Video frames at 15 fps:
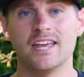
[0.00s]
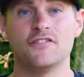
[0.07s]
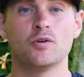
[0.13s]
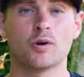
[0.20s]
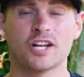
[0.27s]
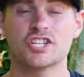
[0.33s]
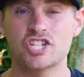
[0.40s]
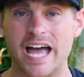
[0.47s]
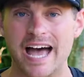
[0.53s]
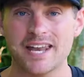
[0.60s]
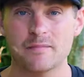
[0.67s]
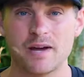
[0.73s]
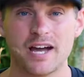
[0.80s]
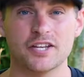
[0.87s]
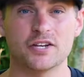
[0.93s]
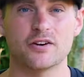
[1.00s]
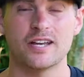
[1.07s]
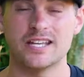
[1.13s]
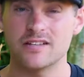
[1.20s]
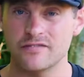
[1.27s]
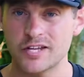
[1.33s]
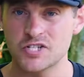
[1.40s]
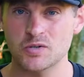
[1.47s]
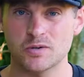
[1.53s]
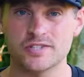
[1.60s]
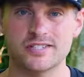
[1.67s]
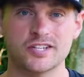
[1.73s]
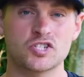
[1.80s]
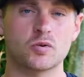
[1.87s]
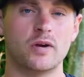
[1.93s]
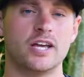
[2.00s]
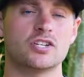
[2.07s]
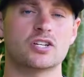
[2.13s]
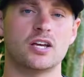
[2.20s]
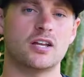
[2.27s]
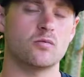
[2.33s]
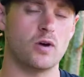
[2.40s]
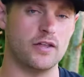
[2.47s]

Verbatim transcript: If you want to chat about your individual situation,